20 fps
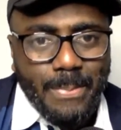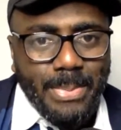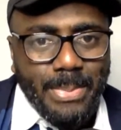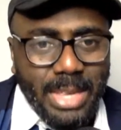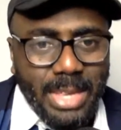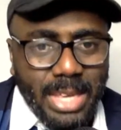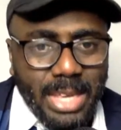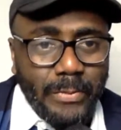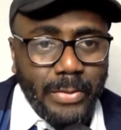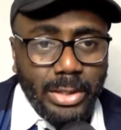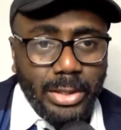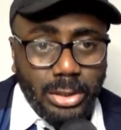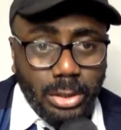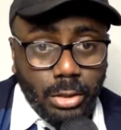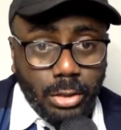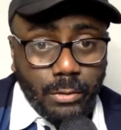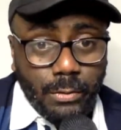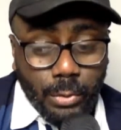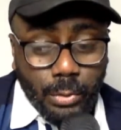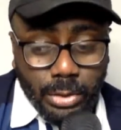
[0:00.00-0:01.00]
if he's not
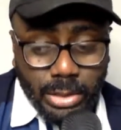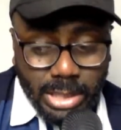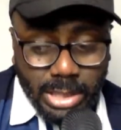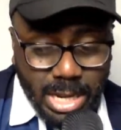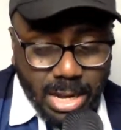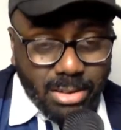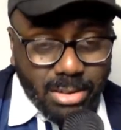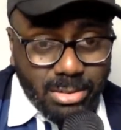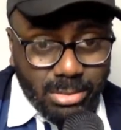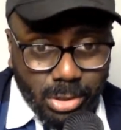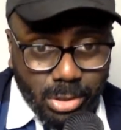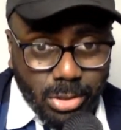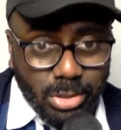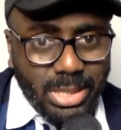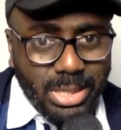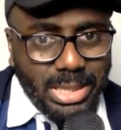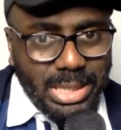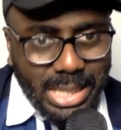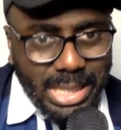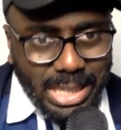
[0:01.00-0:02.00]
frozen out, because I
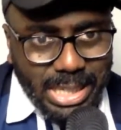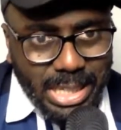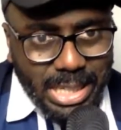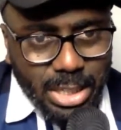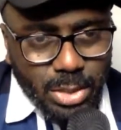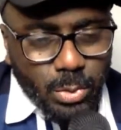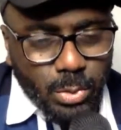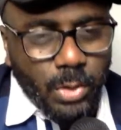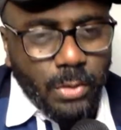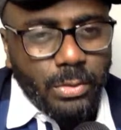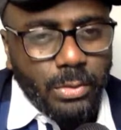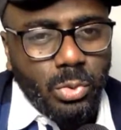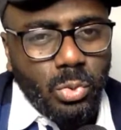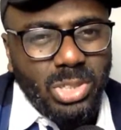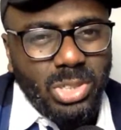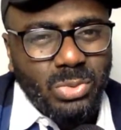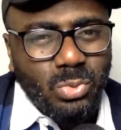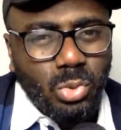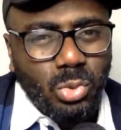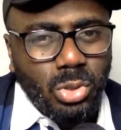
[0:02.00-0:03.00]
think he's one of the
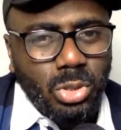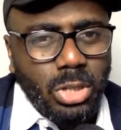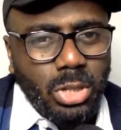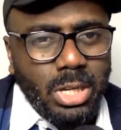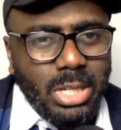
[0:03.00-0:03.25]
ones who